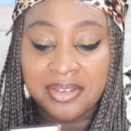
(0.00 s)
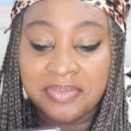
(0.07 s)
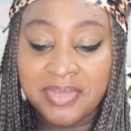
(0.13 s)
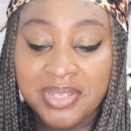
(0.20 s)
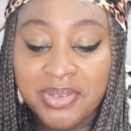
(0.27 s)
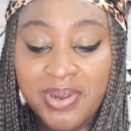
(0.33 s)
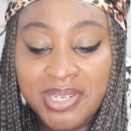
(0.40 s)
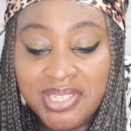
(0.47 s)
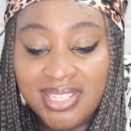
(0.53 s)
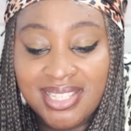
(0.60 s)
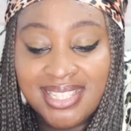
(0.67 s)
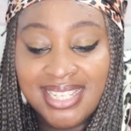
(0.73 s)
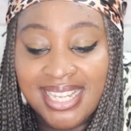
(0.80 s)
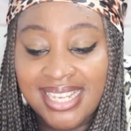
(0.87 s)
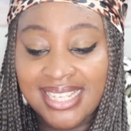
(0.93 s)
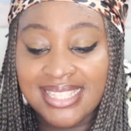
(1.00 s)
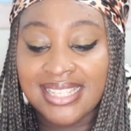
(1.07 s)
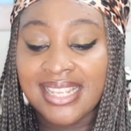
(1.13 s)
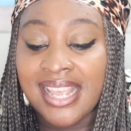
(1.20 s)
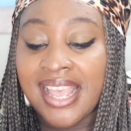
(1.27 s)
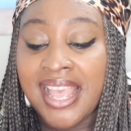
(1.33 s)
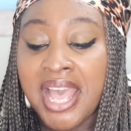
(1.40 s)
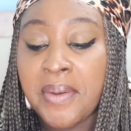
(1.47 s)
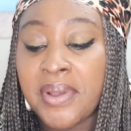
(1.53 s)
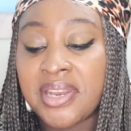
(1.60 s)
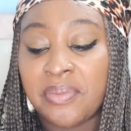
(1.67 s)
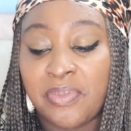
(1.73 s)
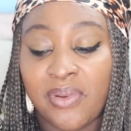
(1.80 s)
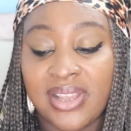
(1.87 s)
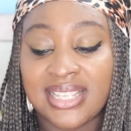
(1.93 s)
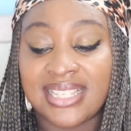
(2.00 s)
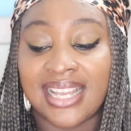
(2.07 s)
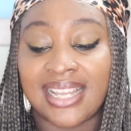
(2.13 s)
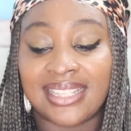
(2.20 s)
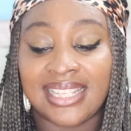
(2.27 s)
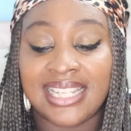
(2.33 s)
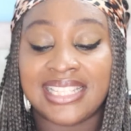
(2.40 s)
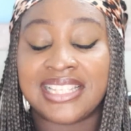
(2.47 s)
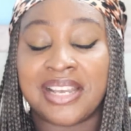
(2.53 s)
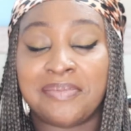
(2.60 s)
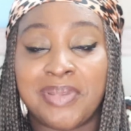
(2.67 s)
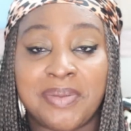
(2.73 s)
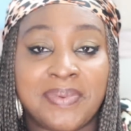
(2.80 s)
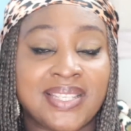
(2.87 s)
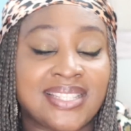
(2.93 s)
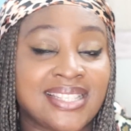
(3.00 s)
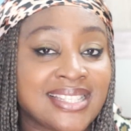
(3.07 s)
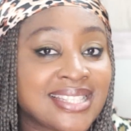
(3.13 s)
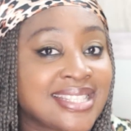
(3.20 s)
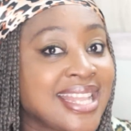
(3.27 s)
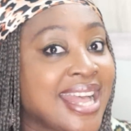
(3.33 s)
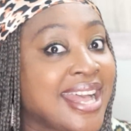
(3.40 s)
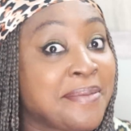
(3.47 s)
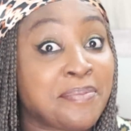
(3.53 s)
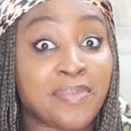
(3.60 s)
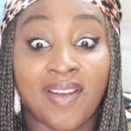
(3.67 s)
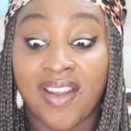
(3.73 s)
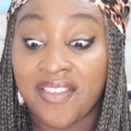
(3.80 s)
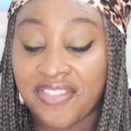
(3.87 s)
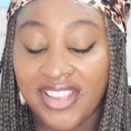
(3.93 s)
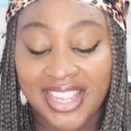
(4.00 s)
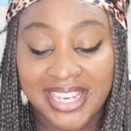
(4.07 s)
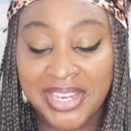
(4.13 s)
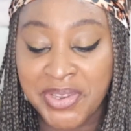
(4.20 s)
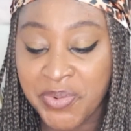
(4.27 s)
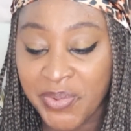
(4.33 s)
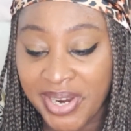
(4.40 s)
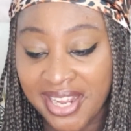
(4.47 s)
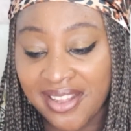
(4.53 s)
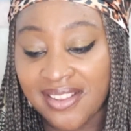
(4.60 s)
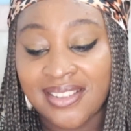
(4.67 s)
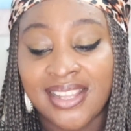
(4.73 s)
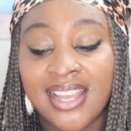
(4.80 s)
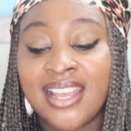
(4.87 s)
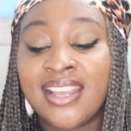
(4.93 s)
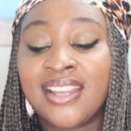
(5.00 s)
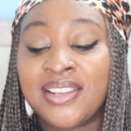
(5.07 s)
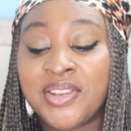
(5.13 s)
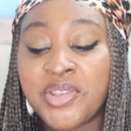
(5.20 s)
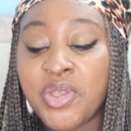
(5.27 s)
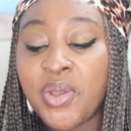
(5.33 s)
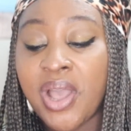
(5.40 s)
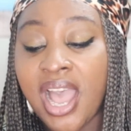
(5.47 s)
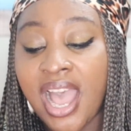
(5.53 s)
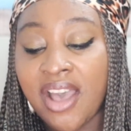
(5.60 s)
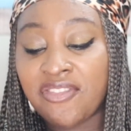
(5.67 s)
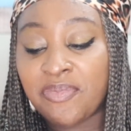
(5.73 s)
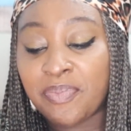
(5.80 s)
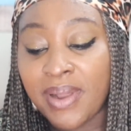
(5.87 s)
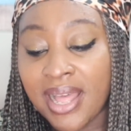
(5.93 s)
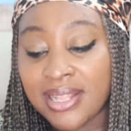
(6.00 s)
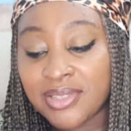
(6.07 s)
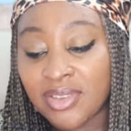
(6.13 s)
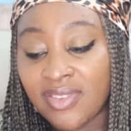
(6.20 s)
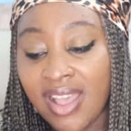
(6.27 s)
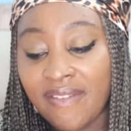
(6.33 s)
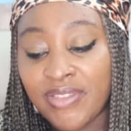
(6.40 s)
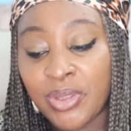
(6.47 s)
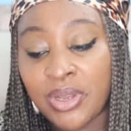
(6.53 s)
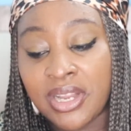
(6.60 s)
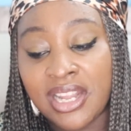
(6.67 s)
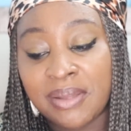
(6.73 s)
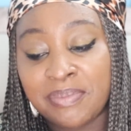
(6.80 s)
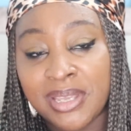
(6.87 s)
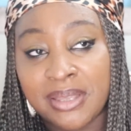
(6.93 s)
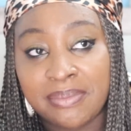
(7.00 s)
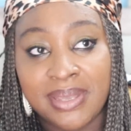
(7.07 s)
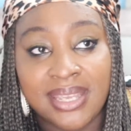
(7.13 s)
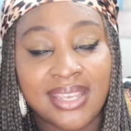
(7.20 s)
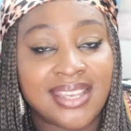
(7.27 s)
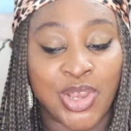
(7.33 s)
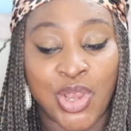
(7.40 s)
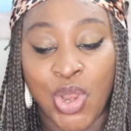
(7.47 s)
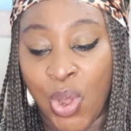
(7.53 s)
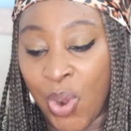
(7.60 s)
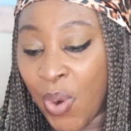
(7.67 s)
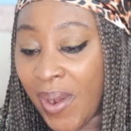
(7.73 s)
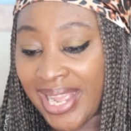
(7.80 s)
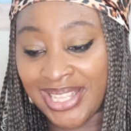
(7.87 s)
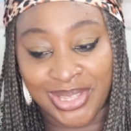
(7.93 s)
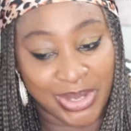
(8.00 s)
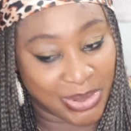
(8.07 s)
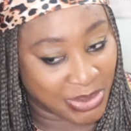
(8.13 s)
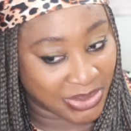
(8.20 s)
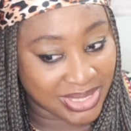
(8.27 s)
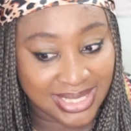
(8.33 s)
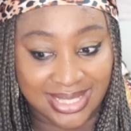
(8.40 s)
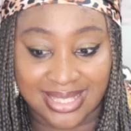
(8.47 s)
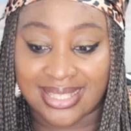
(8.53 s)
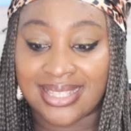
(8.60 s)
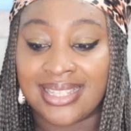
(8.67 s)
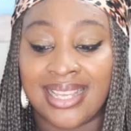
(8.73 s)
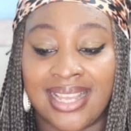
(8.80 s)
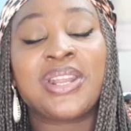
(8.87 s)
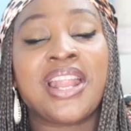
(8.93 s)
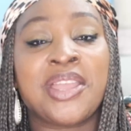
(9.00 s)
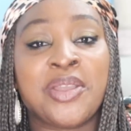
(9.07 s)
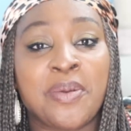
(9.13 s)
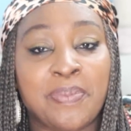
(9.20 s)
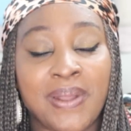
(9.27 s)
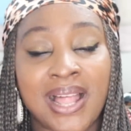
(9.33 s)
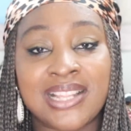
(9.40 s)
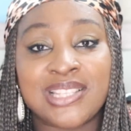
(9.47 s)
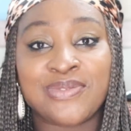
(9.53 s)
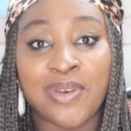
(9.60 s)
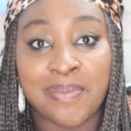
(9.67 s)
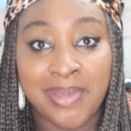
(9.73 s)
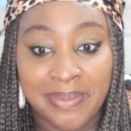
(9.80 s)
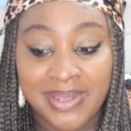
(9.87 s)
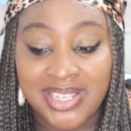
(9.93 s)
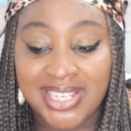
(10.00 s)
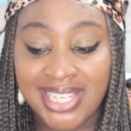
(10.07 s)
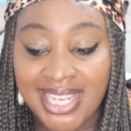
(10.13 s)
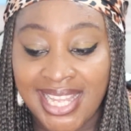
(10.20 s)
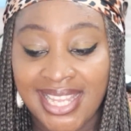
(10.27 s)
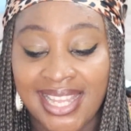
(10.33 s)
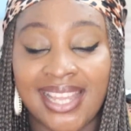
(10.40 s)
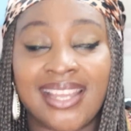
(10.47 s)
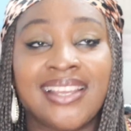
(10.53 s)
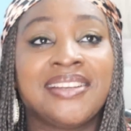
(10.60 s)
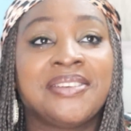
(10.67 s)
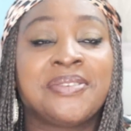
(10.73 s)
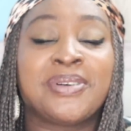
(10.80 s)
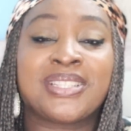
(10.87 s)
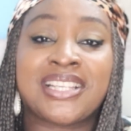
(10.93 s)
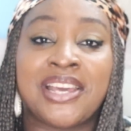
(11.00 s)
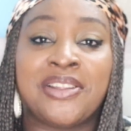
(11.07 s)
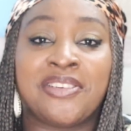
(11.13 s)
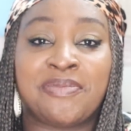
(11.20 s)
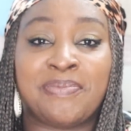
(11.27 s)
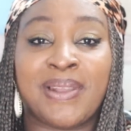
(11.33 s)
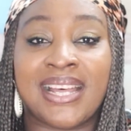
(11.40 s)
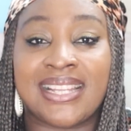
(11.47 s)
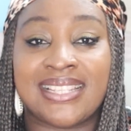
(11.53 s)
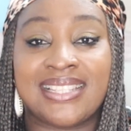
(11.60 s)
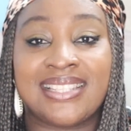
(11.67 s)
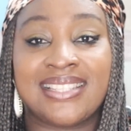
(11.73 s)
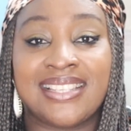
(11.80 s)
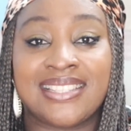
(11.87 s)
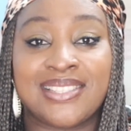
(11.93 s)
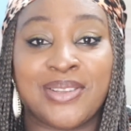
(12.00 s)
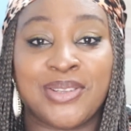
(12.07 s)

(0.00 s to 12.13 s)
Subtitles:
this question says, how are the boys handling their baby sister? Perfectly well. Do you have plans of having another baby? No, I don't. What are your plans for baby Chineye? What kind of plans? It's